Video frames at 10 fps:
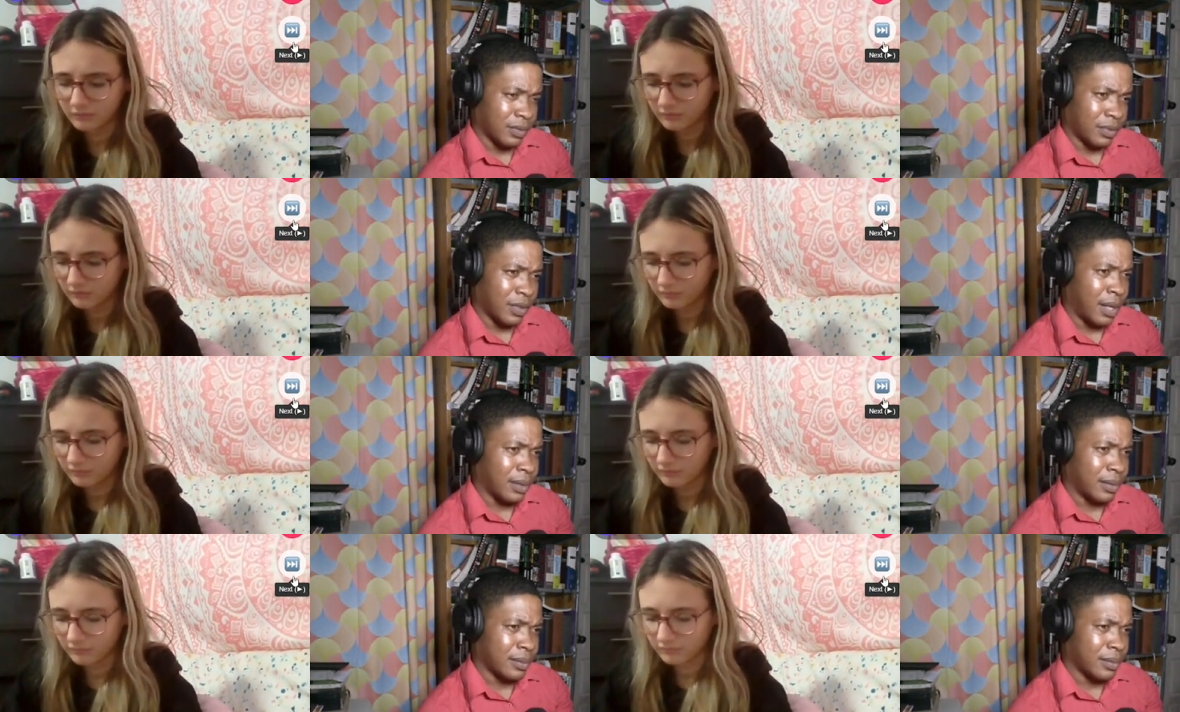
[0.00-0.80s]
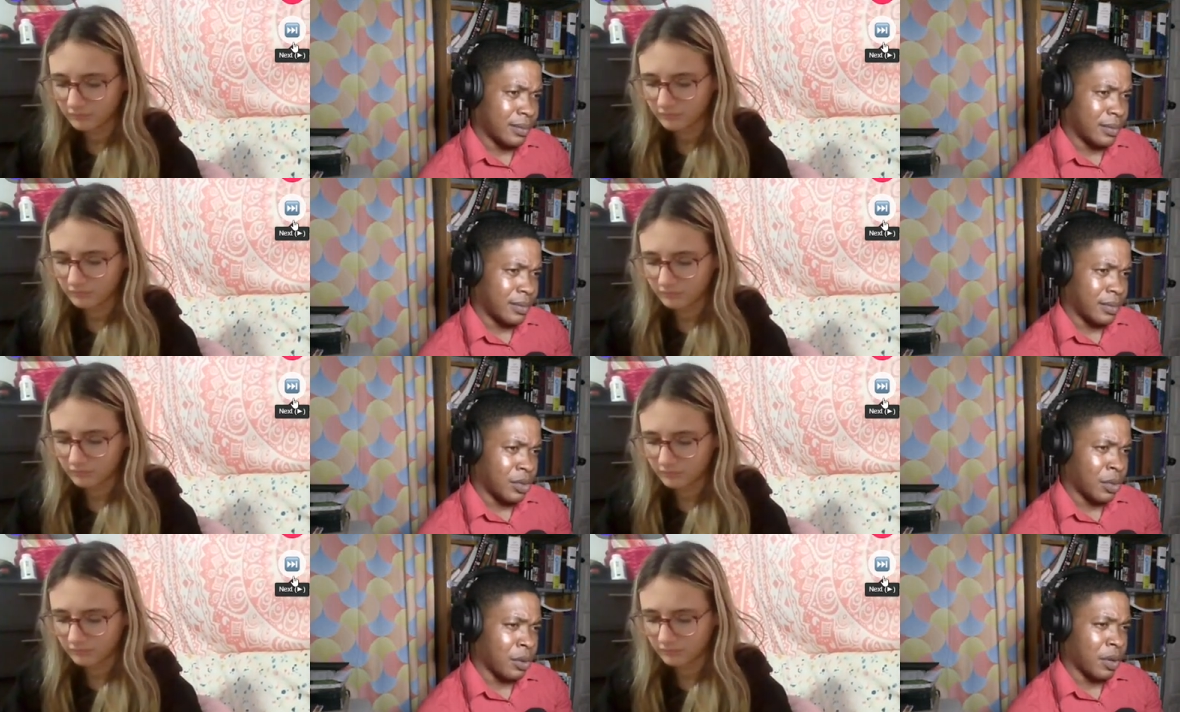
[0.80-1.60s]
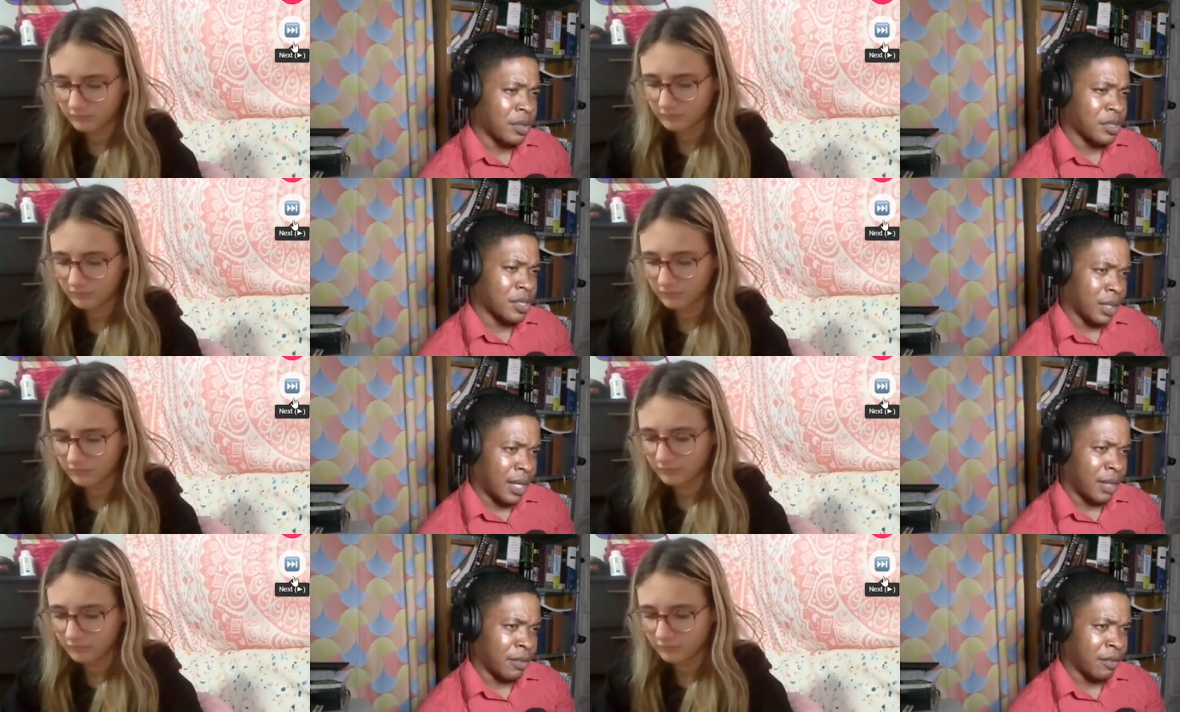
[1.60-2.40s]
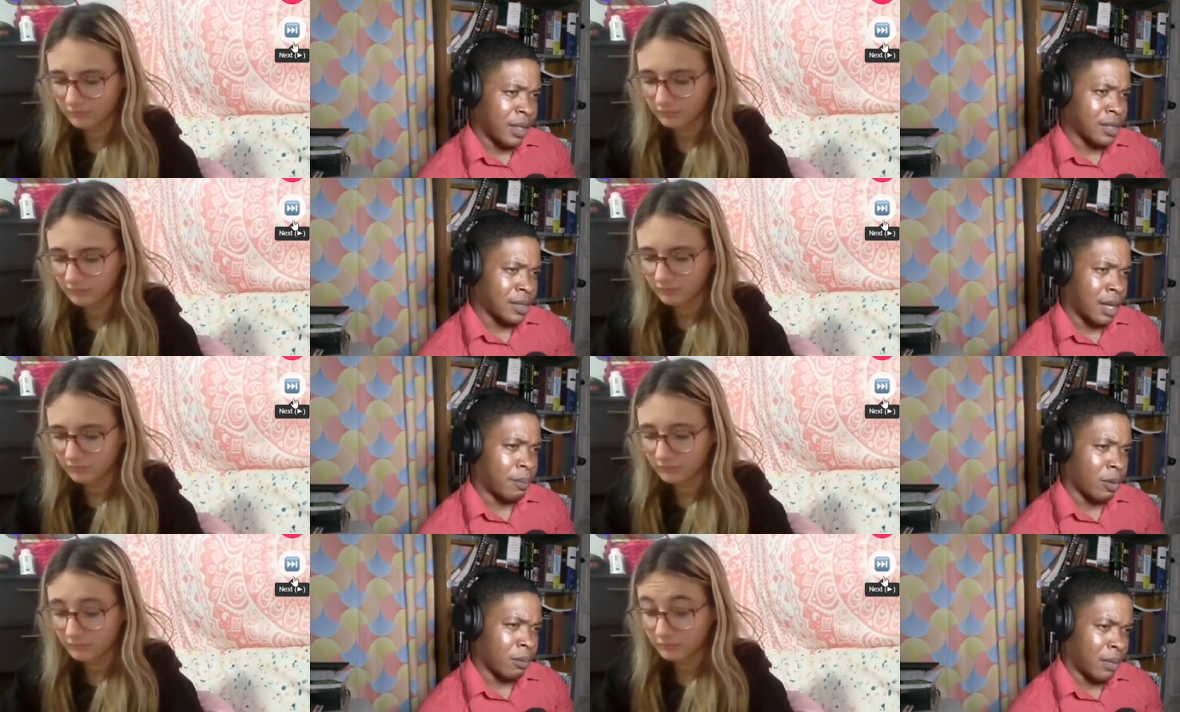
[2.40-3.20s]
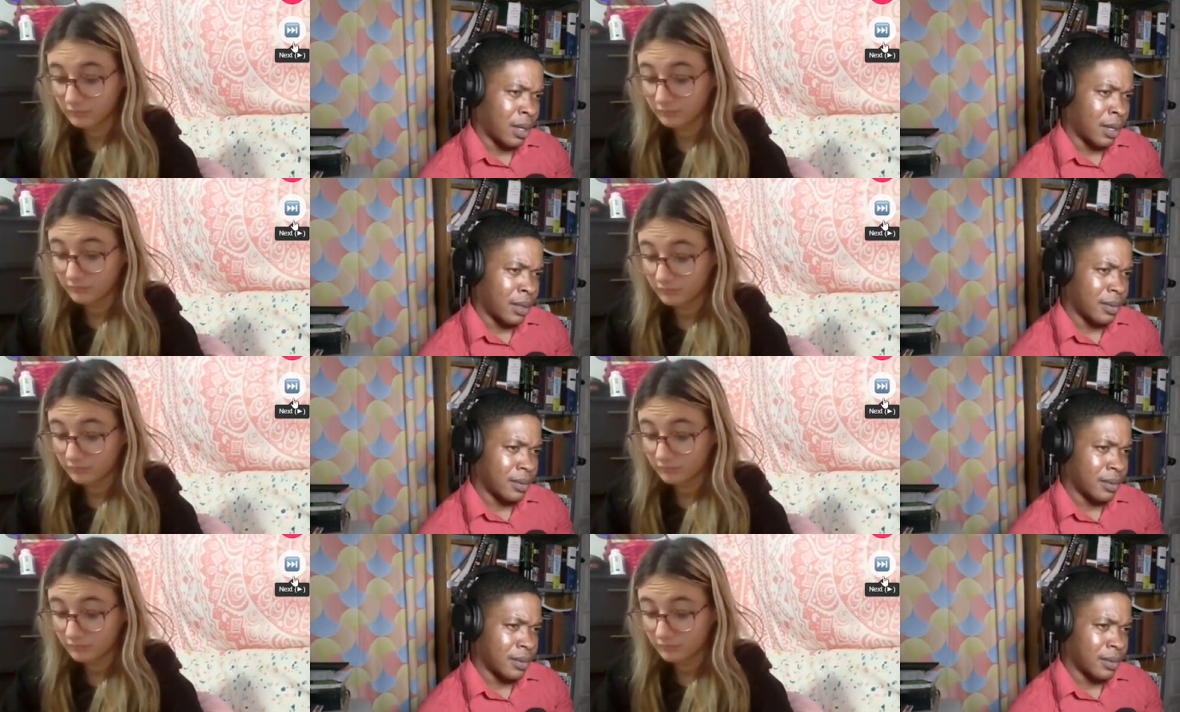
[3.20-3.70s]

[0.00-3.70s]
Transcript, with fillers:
Speaker 1: Right. So there's love that's not permitted.